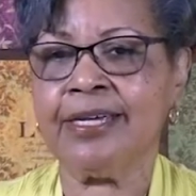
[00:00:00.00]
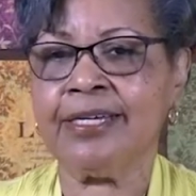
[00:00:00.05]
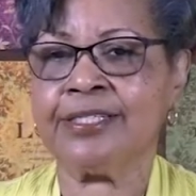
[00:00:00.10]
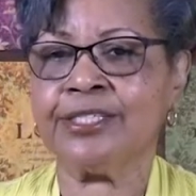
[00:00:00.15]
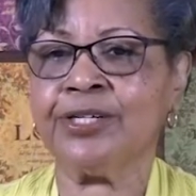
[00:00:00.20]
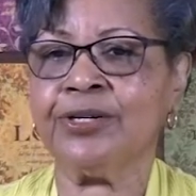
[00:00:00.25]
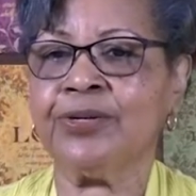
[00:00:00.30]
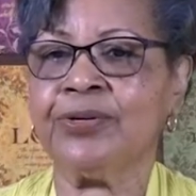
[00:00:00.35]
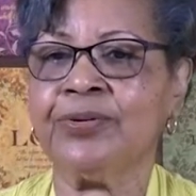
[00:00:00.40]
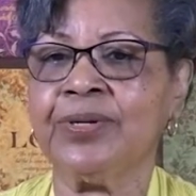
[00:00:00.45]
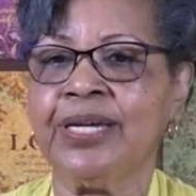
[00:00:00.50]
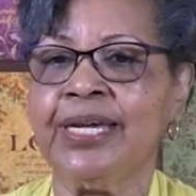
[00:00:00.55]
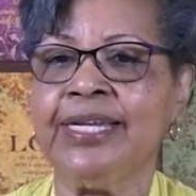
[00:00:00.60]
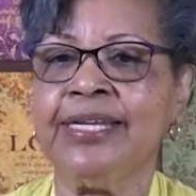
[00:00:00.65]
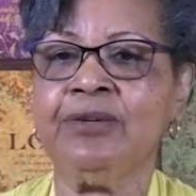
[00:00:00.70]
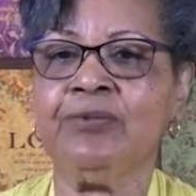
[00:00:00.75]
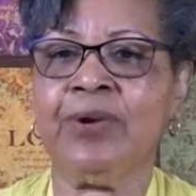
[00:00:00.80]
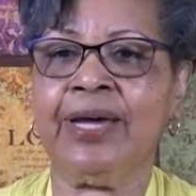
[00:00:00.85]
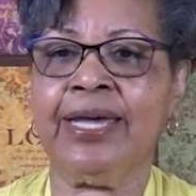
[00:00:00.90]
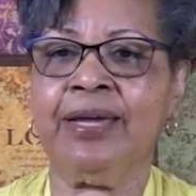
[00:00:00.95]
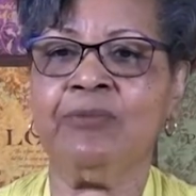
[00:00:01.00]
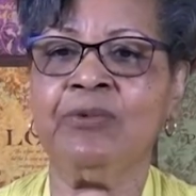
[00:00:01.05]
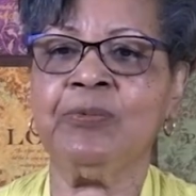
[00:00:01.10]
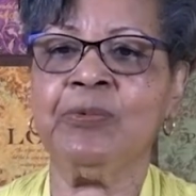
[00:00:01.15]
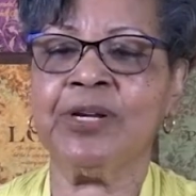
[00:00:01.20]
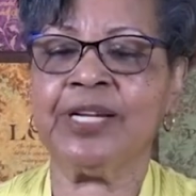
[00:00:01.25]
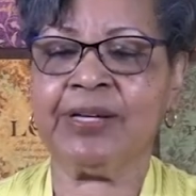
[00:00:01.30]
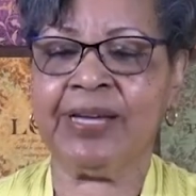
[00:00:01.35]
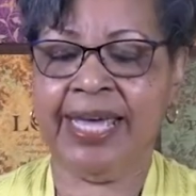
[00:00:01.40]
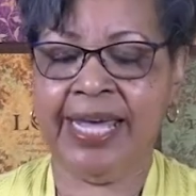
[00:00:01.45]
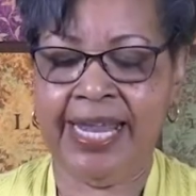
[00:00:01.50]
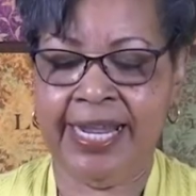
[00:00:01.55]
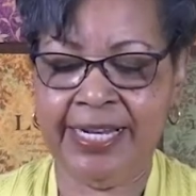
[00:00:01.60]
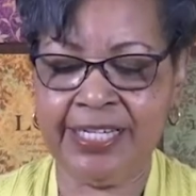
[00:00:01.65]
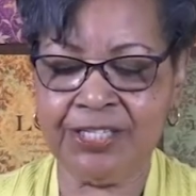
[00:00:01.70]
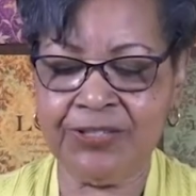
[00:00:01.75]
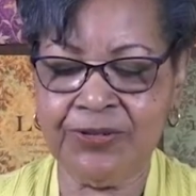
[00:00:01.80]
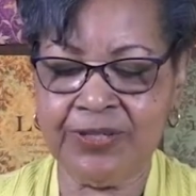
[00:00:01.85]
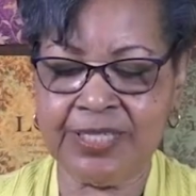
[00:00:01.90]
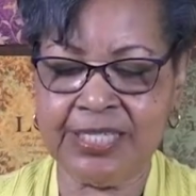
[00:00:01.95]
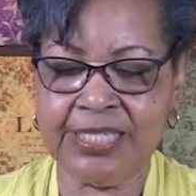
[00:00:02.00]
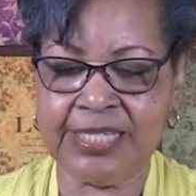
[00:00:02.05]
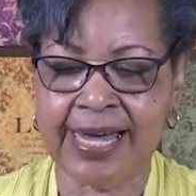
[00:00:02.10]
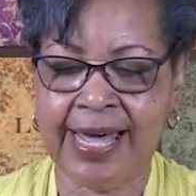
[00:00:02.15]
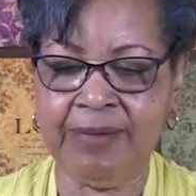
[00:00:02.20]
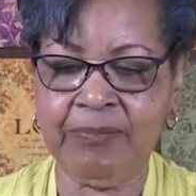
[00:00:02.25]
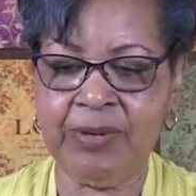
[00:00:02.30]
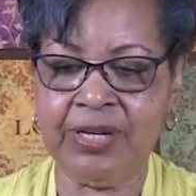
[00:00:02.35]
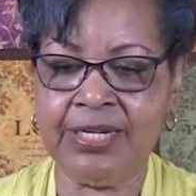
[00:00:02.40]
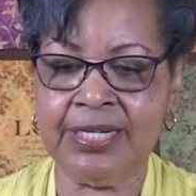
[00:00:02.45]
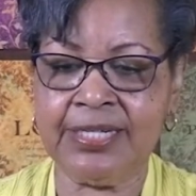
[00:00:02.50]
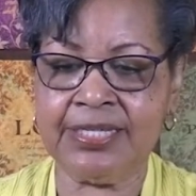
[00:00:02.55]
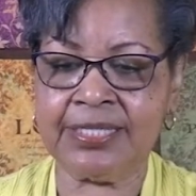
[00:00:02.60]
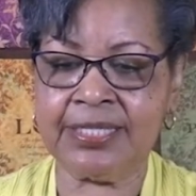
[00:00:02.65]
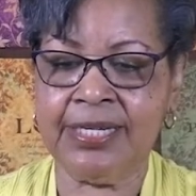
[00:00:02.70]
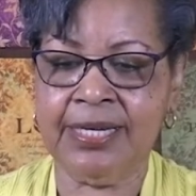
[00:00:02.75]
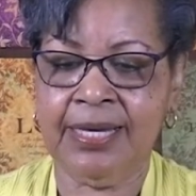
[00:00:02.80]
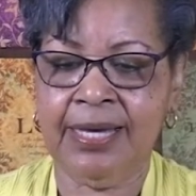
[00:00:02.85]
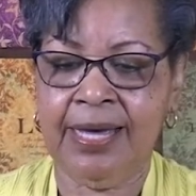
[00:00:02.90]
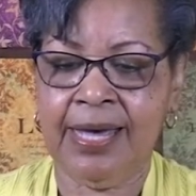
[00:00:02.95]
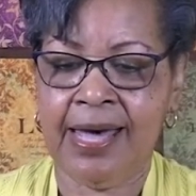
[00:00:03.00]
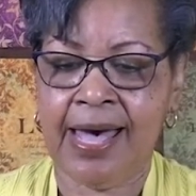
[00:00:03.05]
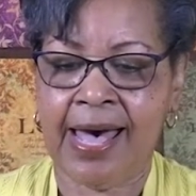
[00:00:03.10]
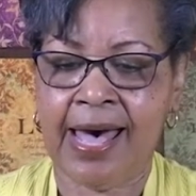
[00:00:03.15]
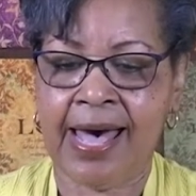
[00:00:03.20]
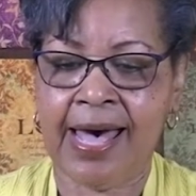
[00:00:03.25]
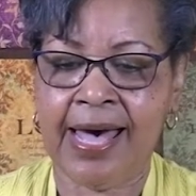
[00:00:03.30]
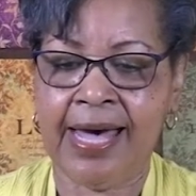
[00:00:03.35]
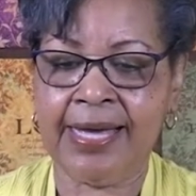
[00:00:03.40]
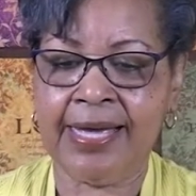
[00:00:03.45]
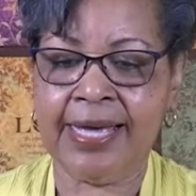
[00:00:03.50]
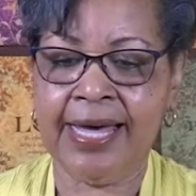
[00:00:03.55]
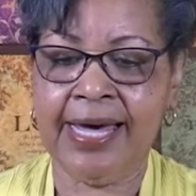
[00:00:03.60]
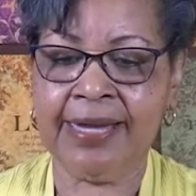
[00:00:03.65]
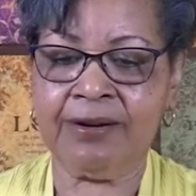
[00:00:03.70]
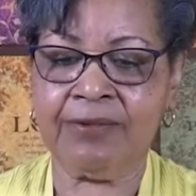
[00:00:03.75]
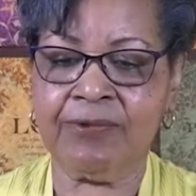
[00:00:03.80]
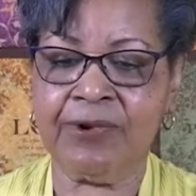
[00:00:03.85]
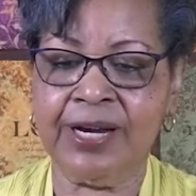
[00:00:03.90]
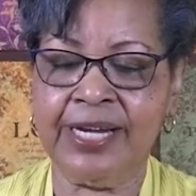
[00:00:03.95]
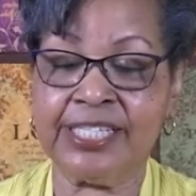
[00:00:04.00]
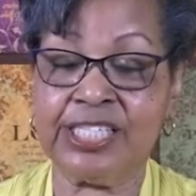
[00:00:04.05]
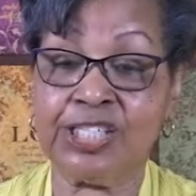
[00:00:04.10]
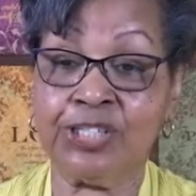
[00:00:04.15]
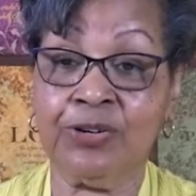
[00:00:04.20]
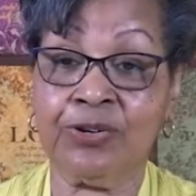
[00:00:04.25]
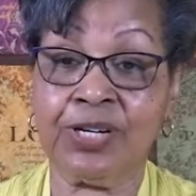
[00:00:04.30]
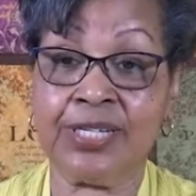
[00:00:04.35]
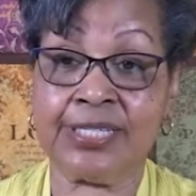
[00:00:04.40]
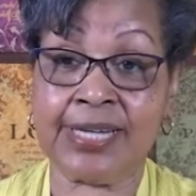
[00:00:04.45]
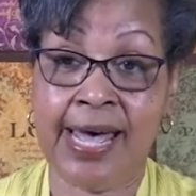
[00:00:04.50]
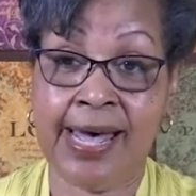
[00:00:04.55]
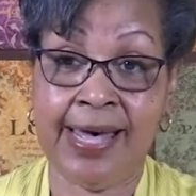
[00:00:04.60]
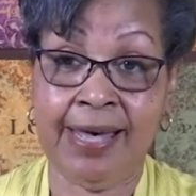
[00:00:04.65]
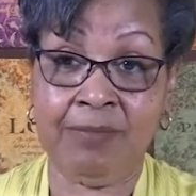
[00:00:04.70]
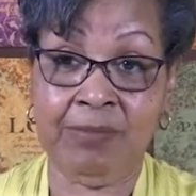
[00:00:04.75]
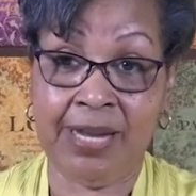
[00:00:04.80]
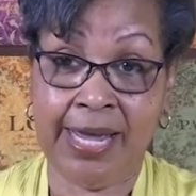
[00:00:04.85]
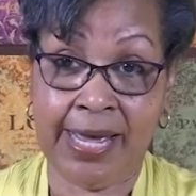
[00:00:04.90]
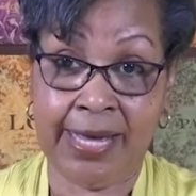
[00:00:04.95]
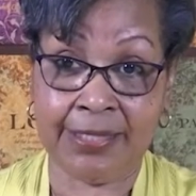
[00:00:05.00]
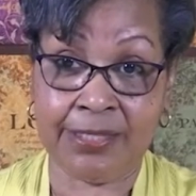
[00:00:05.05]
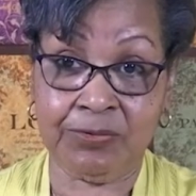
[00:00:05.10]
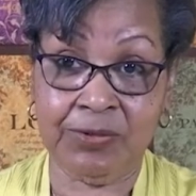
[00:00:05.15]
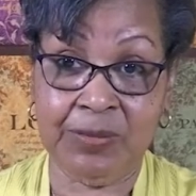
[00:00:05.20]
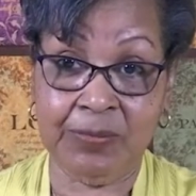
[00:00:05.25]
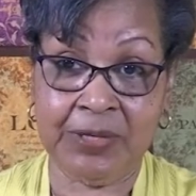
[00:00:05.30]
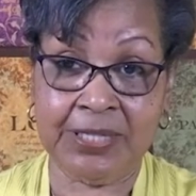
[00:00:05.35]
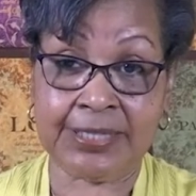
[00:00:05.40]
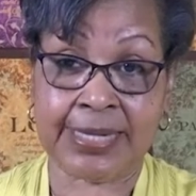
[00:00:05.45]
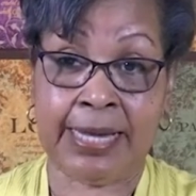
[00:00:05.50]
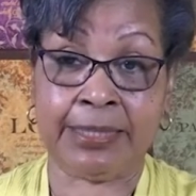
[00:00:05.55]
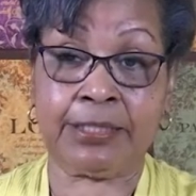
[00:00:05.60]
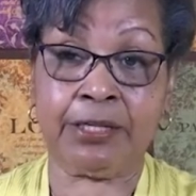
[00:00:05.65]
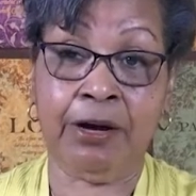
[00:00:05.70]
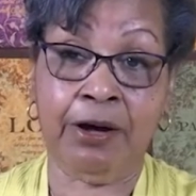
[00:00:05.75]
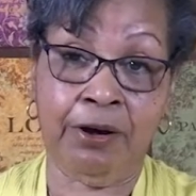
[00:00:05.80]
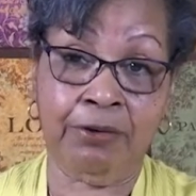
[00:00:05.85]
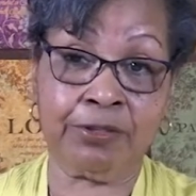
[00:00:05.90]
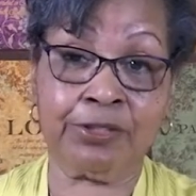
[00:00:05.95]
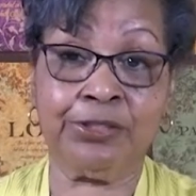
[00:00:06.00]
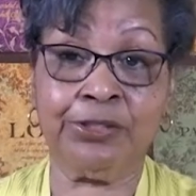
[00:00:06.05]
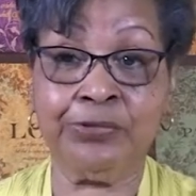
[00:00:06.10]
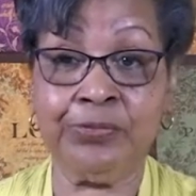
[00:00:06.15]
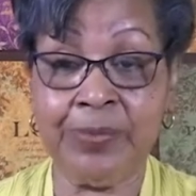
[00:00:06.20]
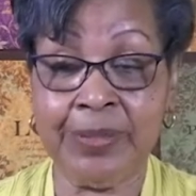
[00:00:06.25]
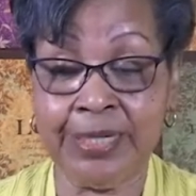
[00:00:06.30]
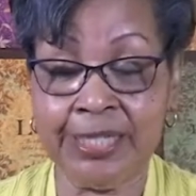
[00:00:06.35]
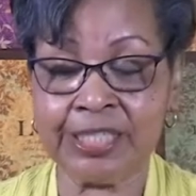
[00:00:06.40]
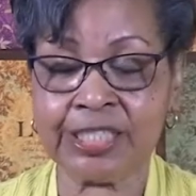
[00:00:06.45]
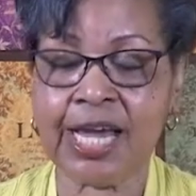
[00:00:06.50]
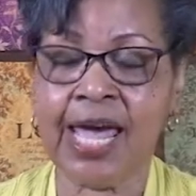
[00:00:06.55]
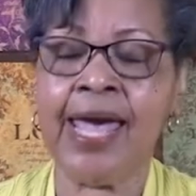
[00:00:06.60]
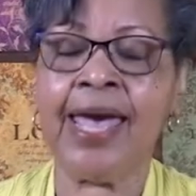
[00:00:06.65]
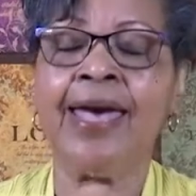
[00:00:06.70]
So anyway, we want to get into it tonight because I kind of ran short of time last week because I talked too much.